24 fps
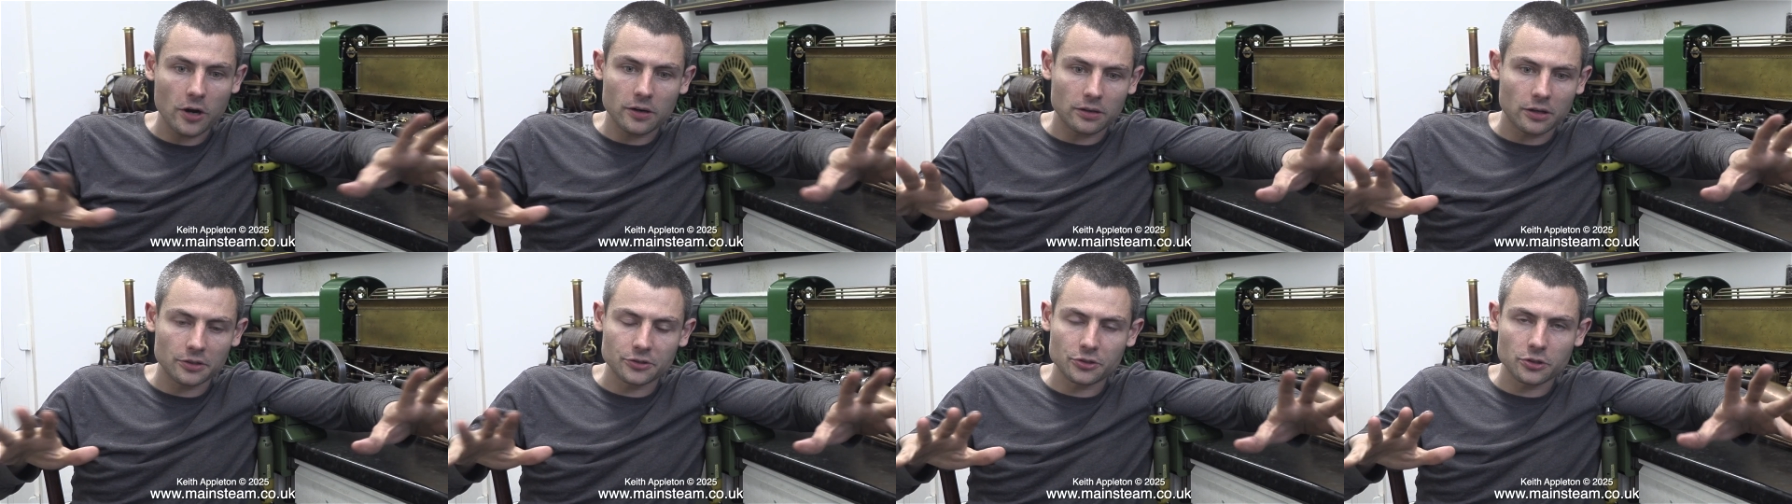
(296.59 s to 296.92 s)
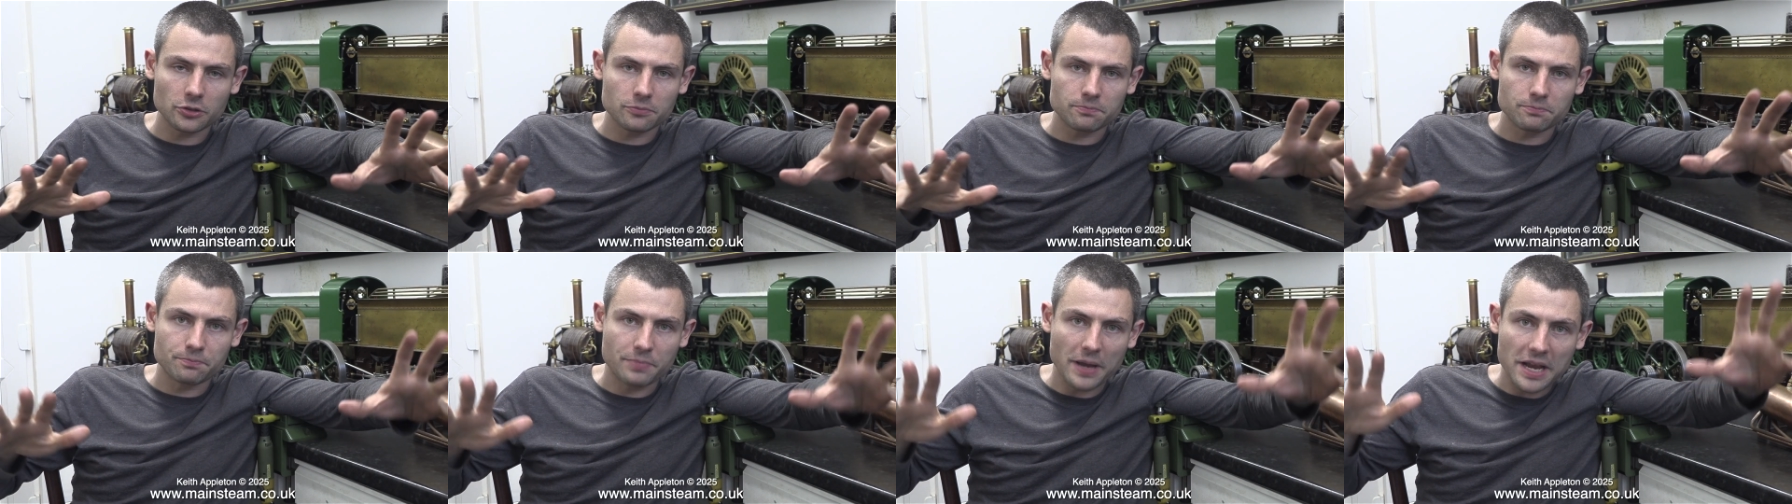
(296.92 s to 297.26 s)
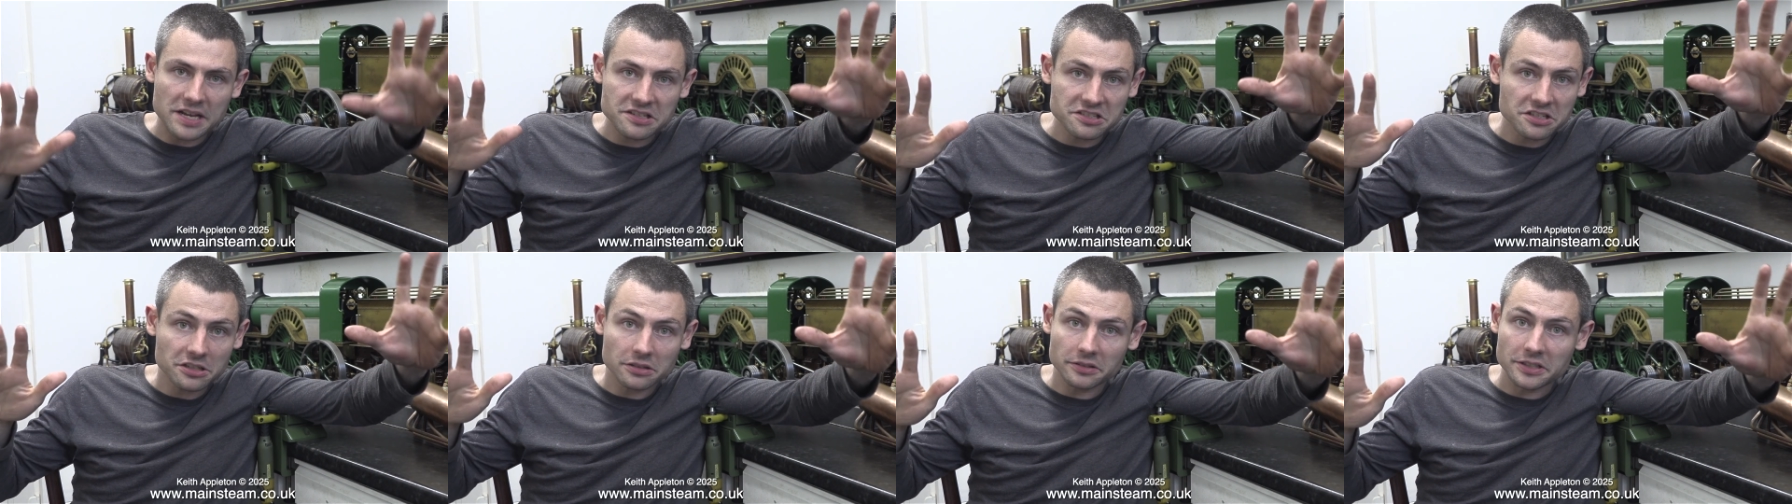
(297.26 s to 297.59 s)
under
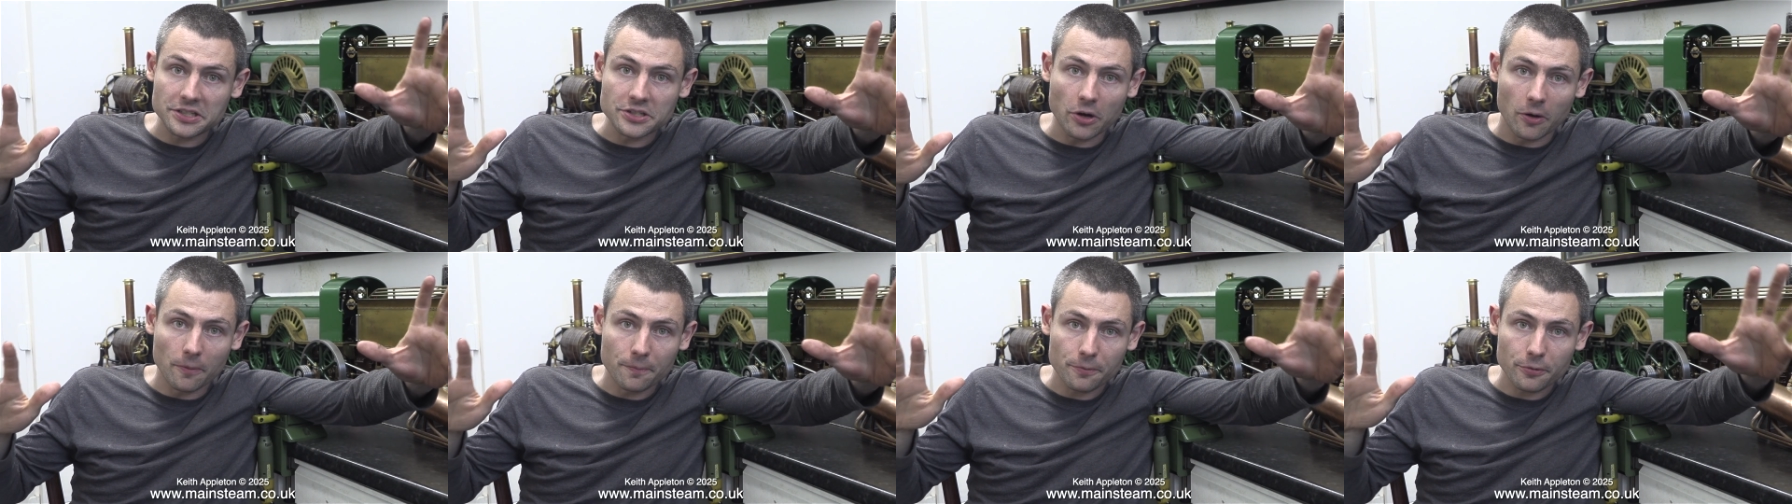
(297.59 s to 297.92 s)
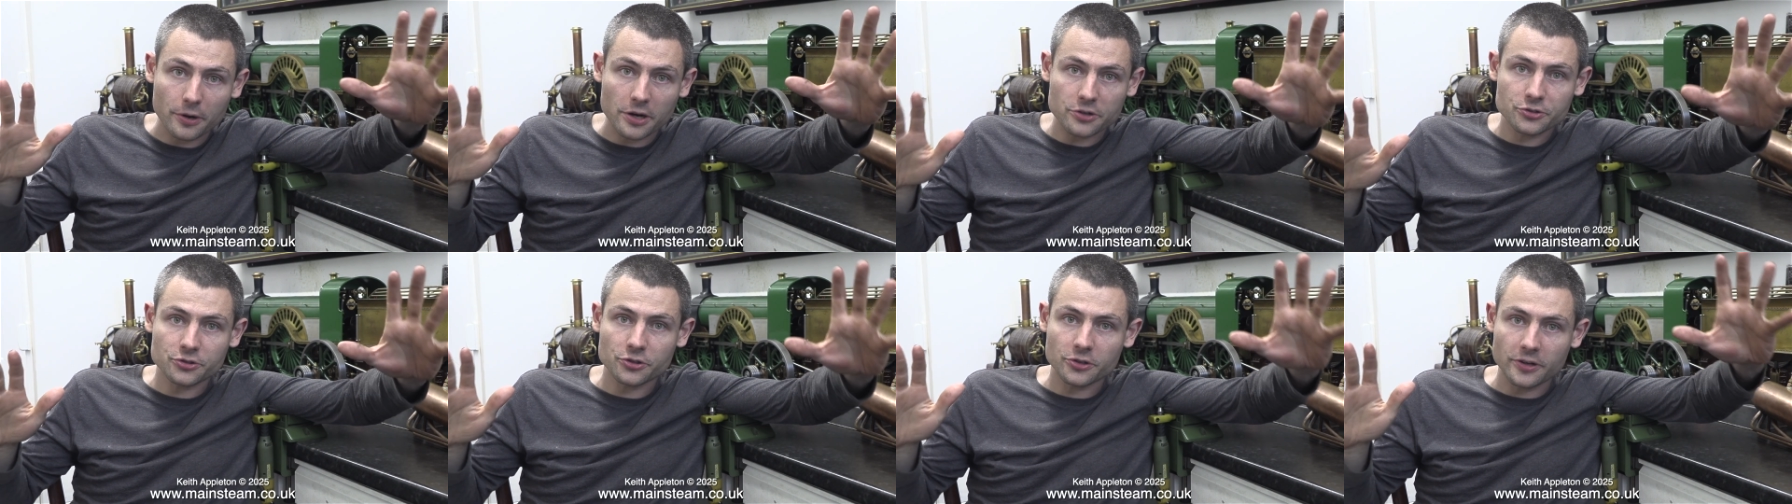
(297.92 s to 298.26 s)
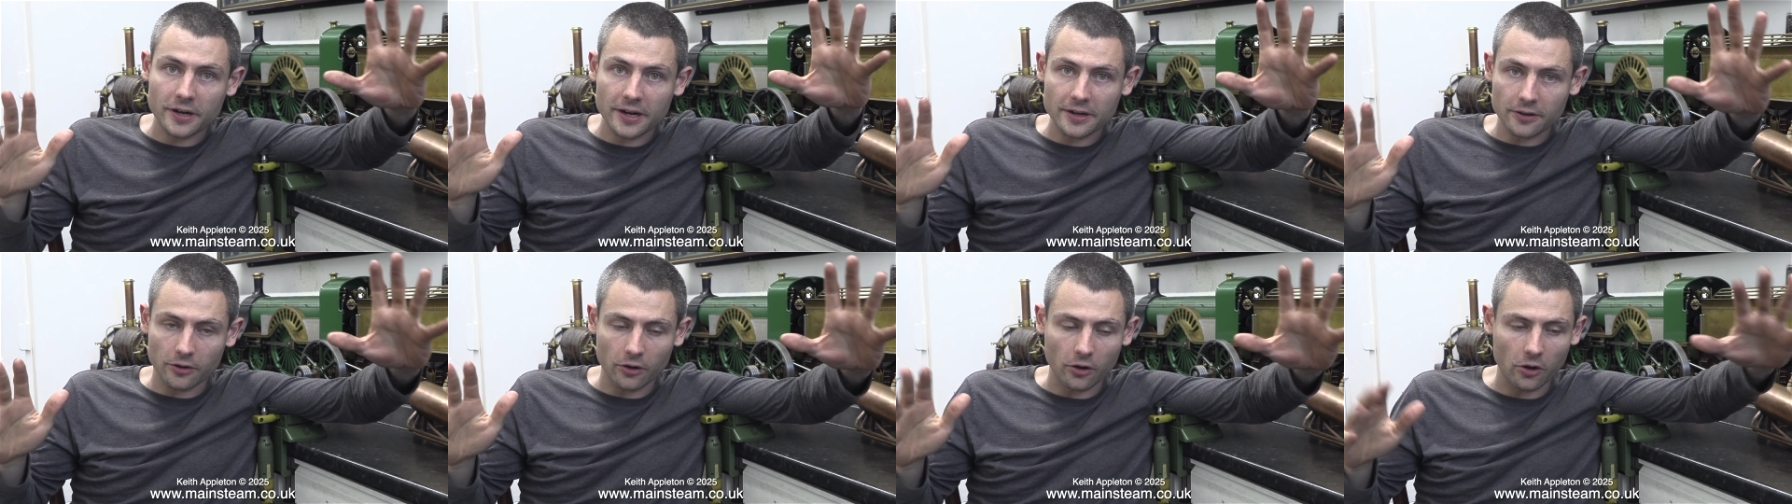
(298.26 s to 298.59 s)
basically no pressure
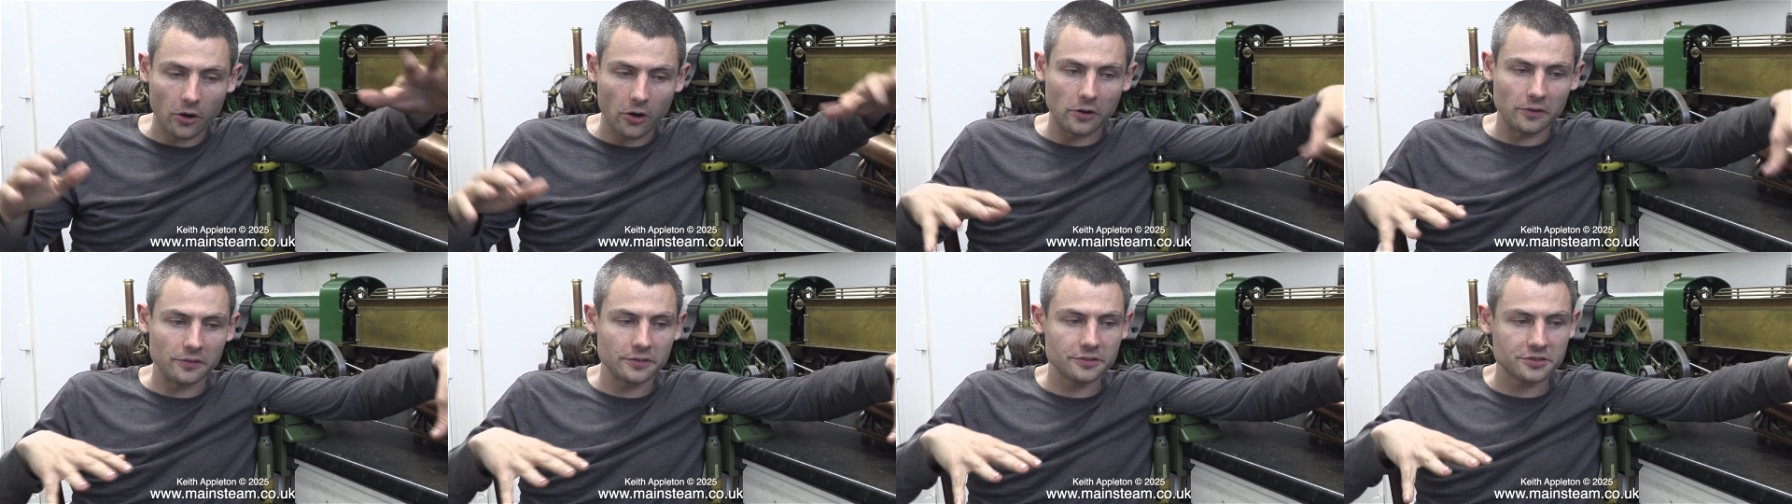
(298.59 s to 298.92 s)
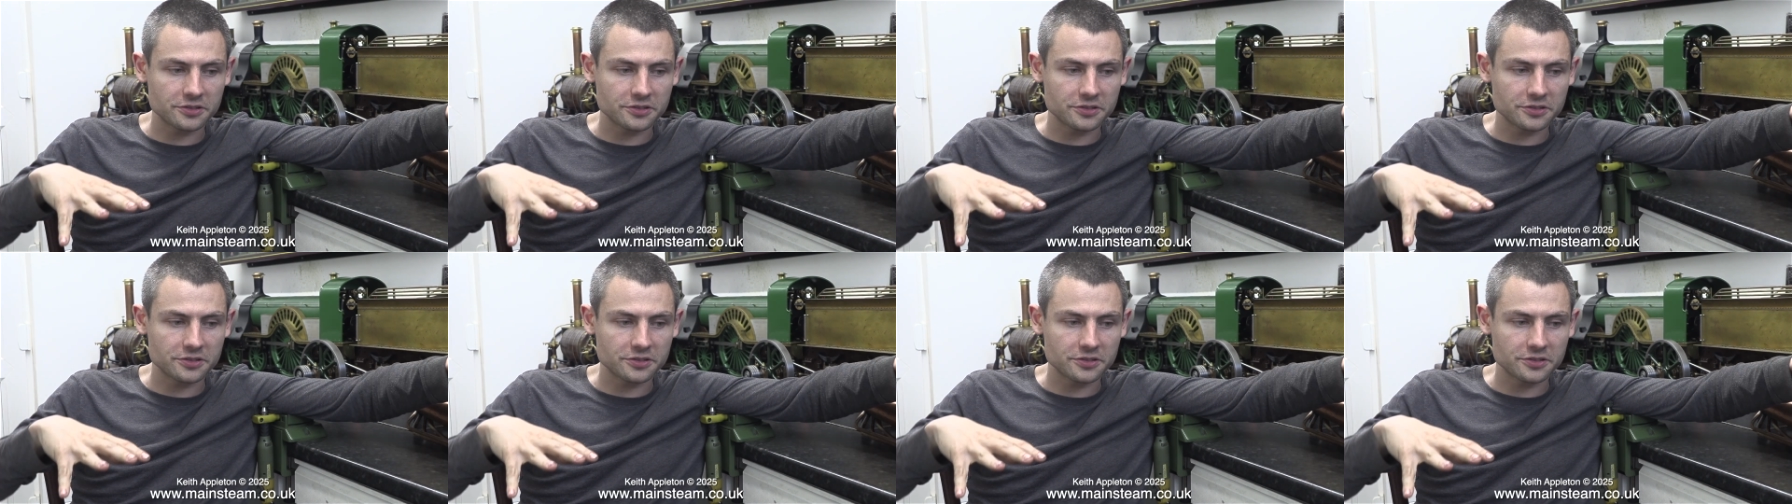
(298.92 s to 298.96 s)
at all.